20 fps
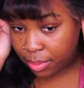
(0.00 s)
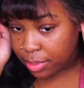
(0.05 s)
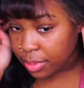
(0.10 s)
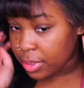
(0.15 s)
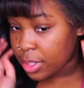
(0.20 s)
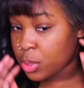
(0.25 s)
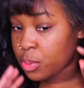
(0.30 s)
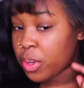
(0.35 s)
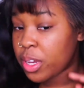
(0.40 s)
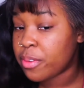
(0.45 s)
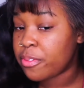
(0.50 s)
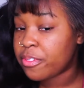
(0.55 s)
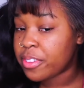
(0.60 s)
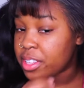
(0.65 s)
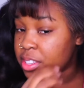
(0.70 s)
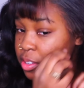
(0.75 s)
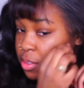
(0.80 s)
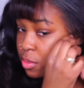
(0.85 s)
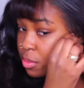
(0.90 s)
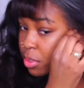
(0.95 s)
This wig
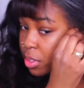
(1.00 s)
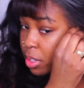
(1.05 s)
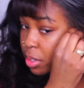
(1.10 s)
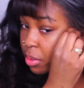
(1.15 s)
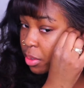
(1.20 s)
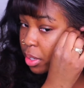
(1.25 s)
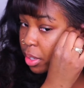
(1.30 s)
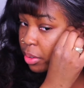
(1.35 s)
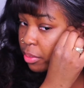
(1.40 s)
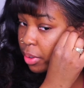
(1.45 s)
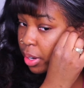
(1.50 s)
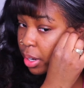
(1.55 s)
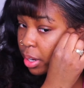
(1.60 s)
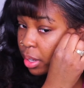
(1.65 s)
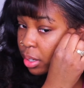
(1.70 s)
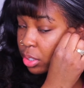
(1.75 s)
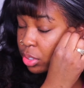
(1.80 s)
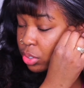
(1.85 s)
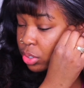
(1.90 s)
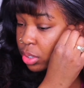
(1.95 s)
fits really really great
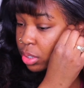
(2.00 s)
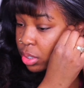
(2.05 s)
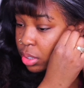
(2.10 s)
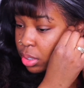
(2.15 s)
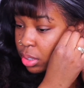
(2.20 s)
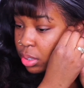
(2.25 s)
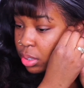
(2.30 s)
actually.